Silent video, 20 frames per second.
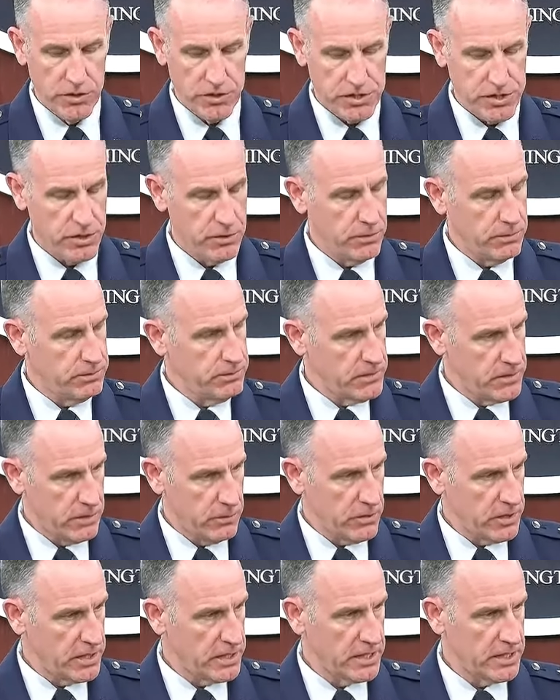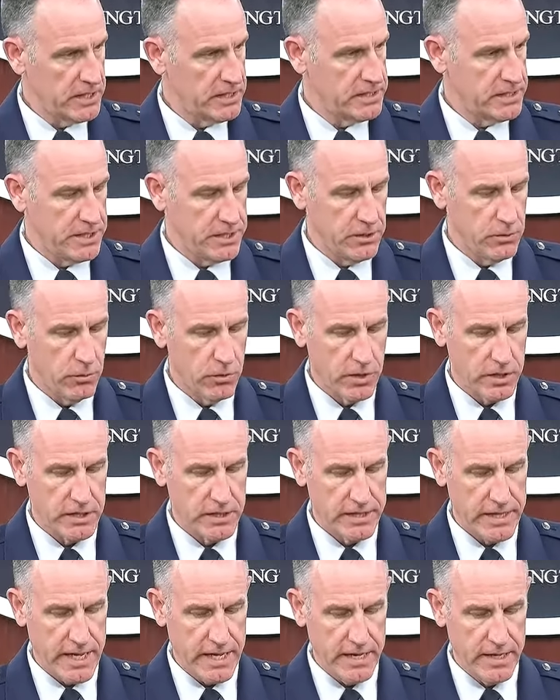So, you know, we're going to continue to work
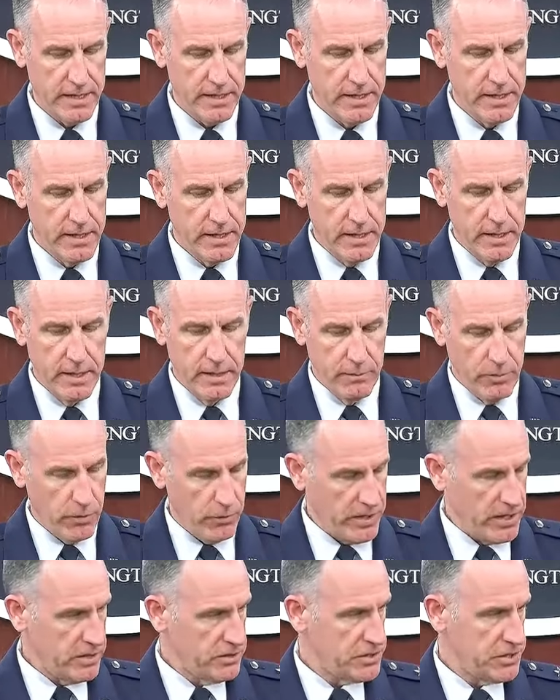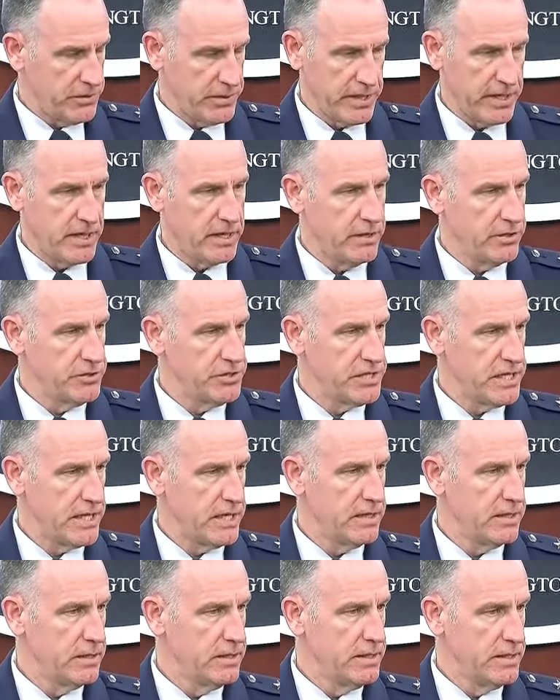to that end, but we also, again,
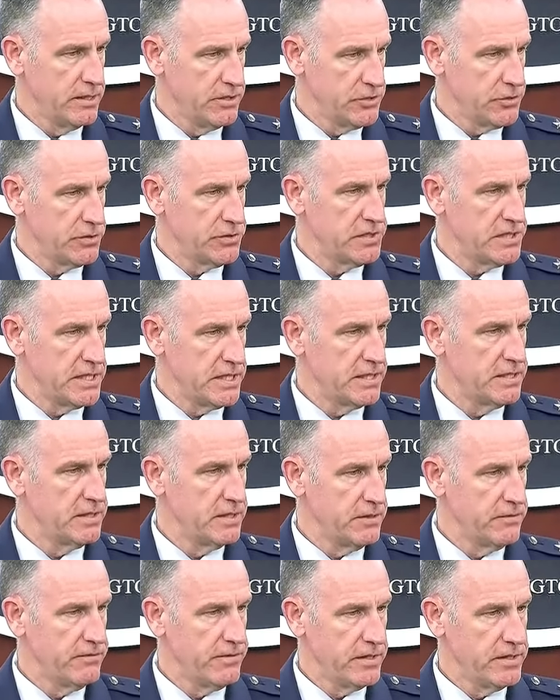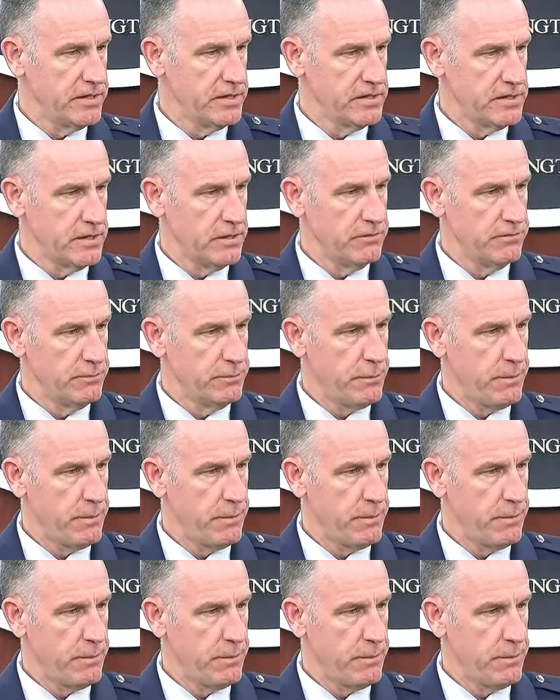understand Israel's need to defend itself.